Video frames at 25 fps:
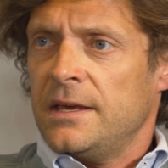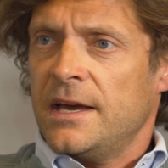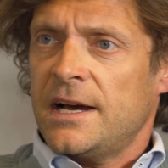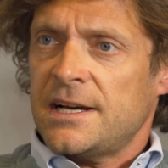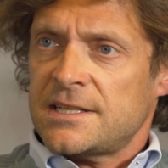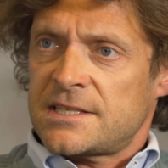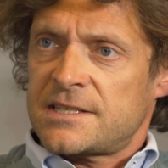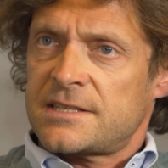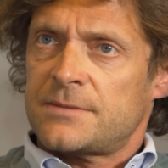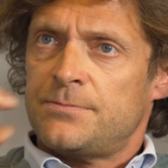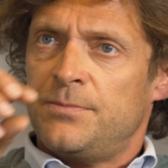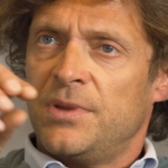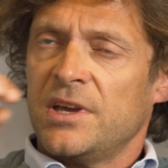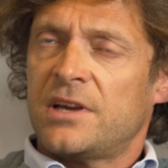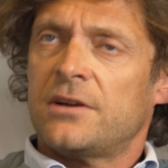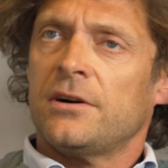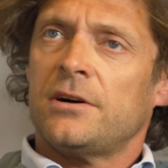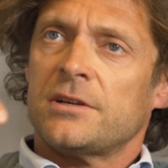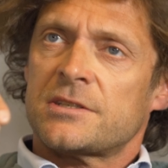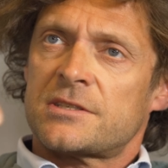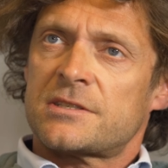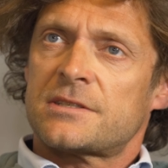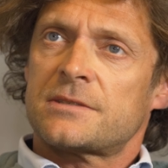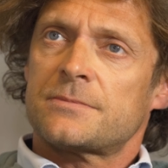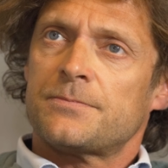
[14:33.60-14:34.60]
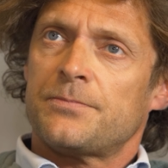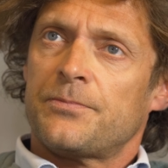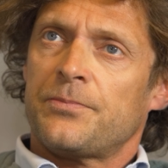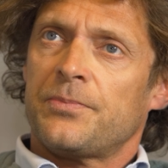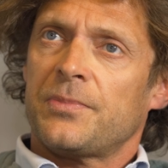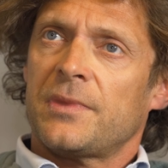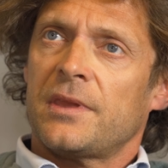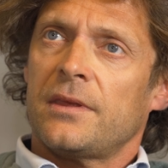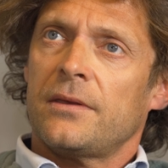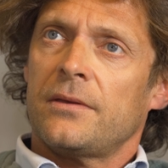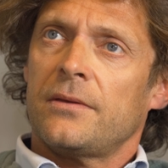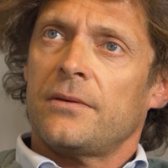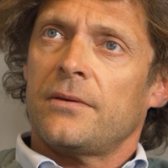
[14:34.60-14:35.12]
Yes, because
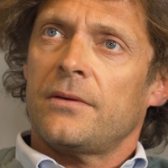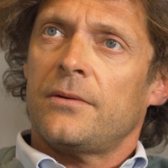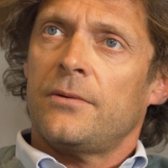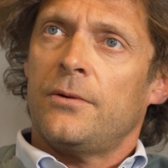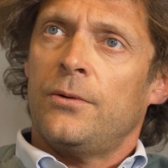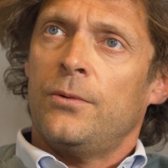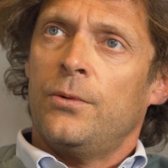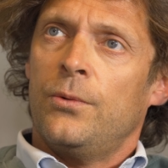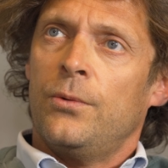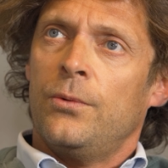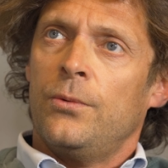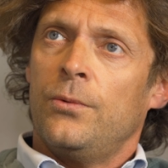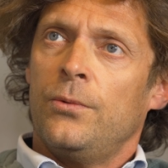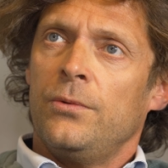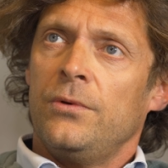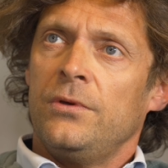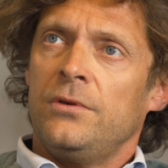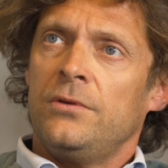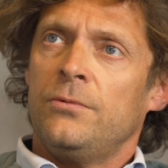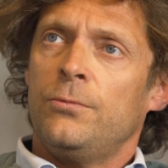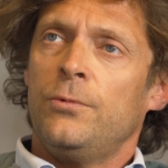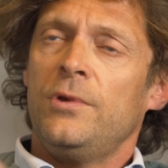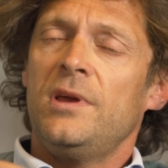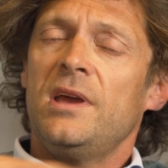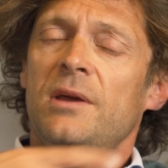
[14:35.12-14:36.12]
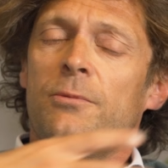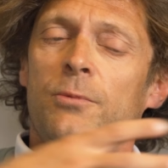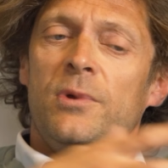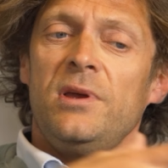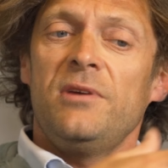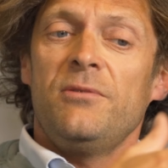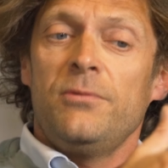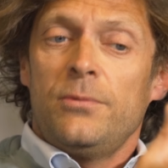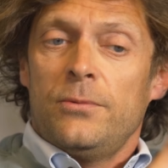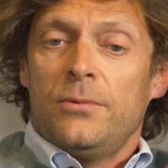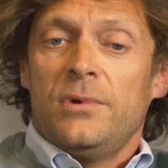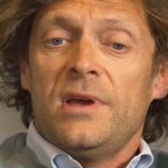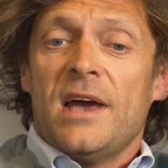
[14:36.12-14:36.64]

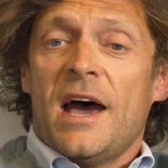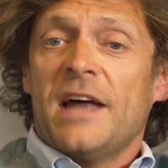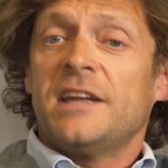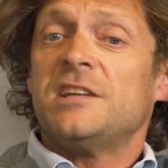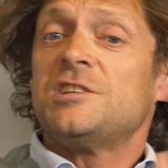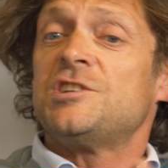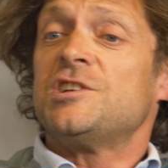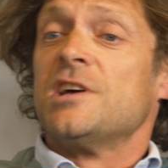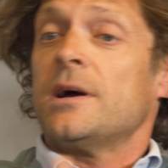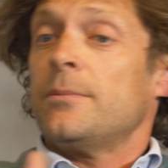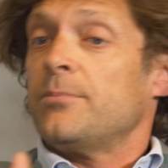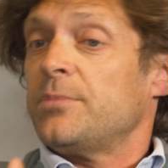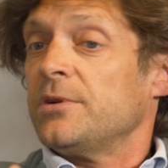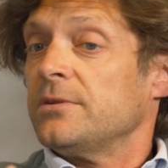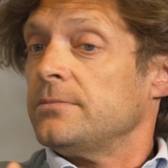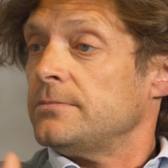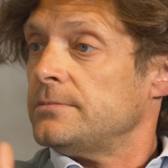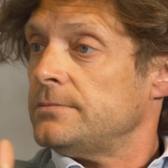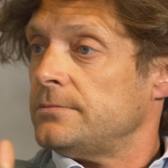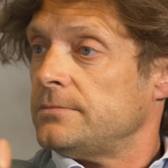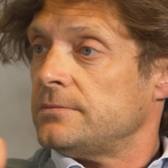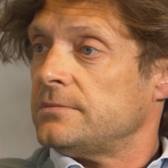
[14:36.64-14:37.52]
we had a champion.